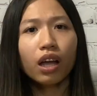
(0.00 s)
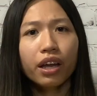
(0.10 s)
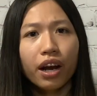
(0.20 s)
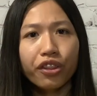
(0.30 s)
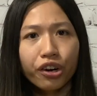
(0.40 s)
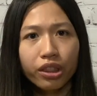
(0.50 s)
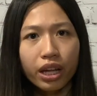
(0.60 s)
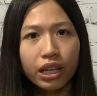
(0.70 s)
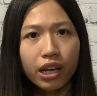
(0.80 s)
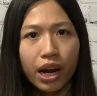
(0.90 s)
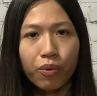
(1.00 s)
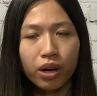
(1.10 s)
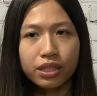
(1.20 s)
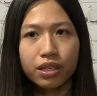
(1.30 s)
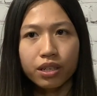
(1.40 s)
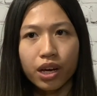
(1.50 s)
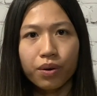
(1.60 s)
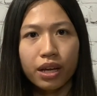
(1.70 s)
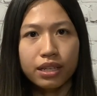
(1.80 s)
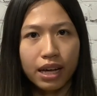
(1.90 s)
Another thing that I want to
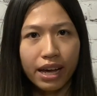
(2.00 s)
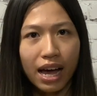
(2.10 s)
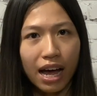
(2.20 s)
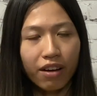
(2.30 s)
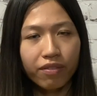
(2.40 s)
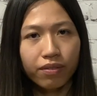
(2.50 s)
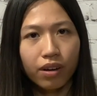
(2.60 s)
note is I have